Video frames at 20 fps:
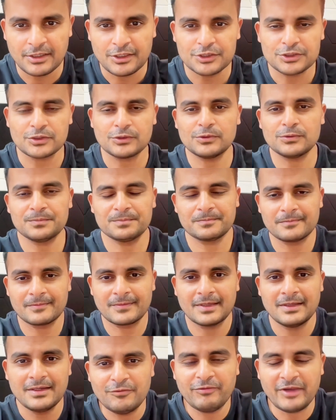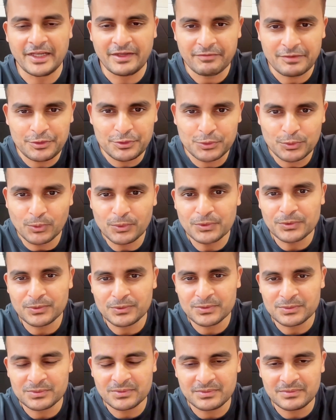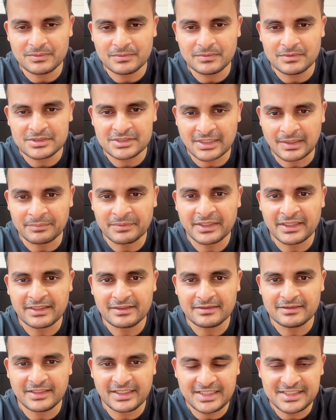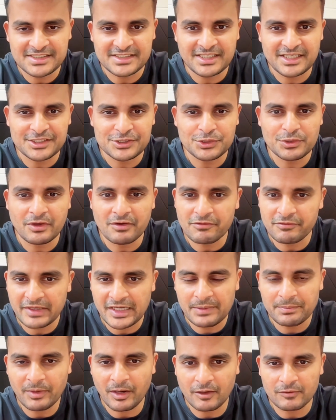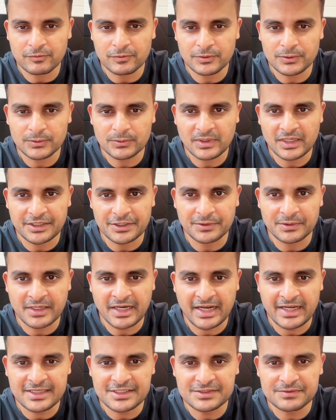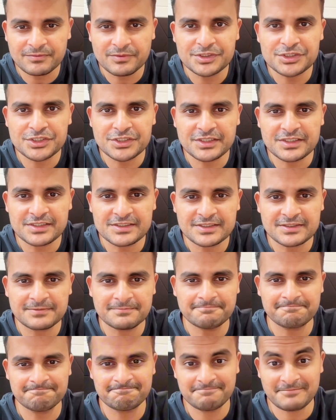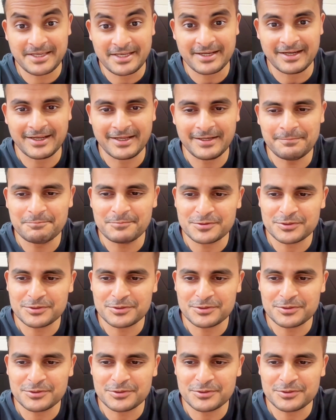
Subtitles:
So whenever you don't know something, these days you have a very powerful tool at your hands, which is AI.